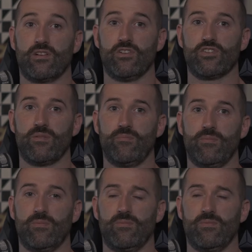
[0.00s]

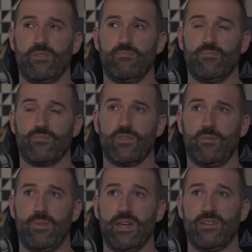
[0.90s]
Conjugate
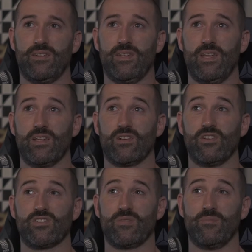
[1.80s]

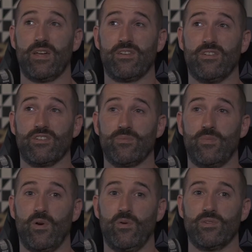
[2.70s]
method, I
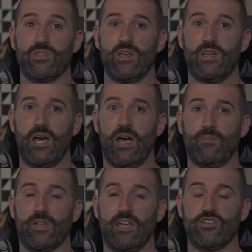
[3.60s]
suppose,
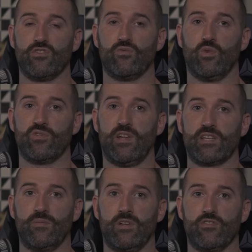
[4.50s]
application towards
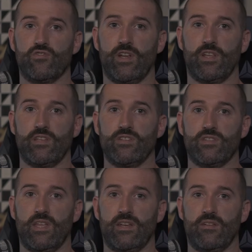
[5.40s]
flexibility training is
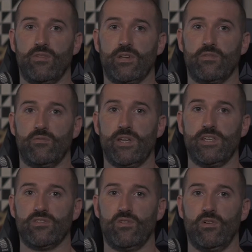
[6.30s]
that if we can
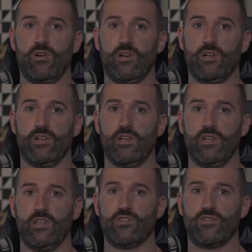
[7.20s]
raise all our
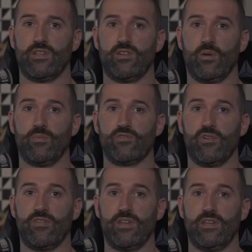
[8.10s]
strength,
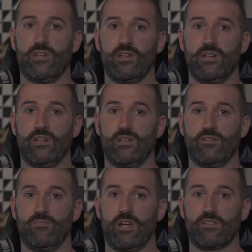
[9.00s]
hypertrophy, and
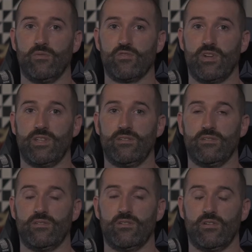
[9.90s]
maximal strength,
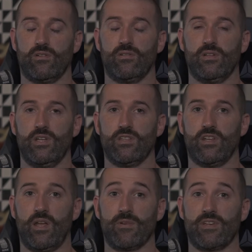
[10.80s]
or
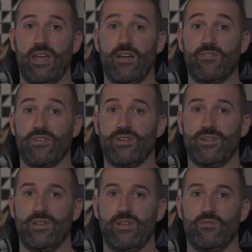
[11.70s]
dynamic effort,
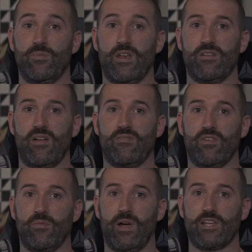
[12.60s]
repetitive
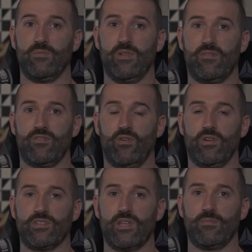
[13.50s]
effort, and maximal effort all
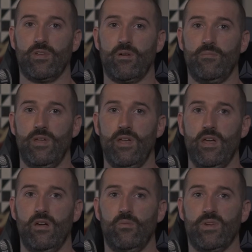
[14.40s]
at the same time,
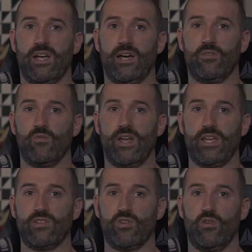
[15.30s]
we can
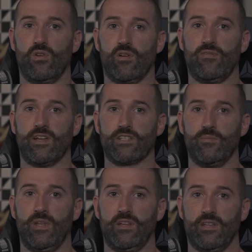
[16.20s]
raise all our
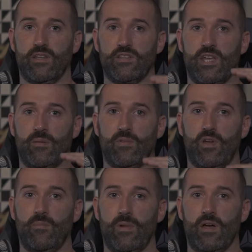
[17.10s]
flexibility at the same
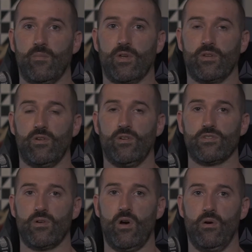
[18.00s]
time, and we can
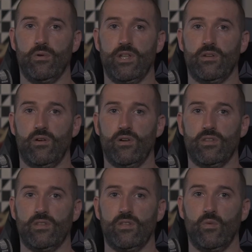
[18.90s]
also hone in
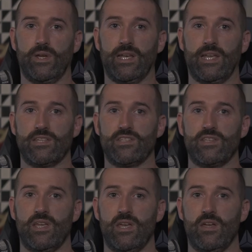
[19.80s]
on the weak links,
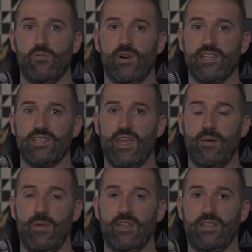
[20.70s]
raise
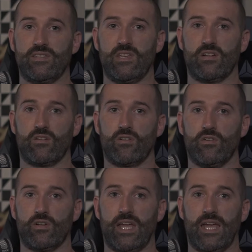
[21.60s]
them, and then see a
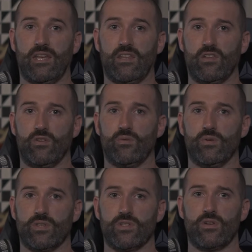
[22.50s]
concurrent gain in the other
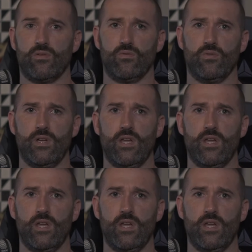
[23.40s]
ones. So